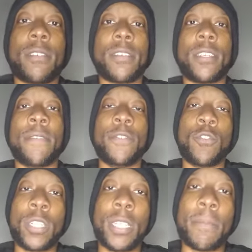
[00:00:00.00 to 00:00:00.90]
who takes care
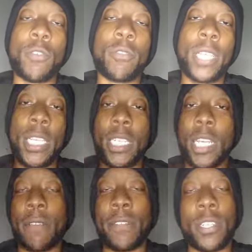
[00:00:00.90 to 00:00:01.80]
of yourself,
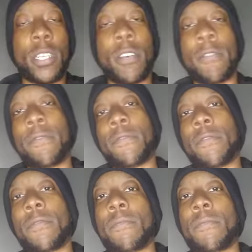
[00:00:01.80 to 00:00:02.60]
you're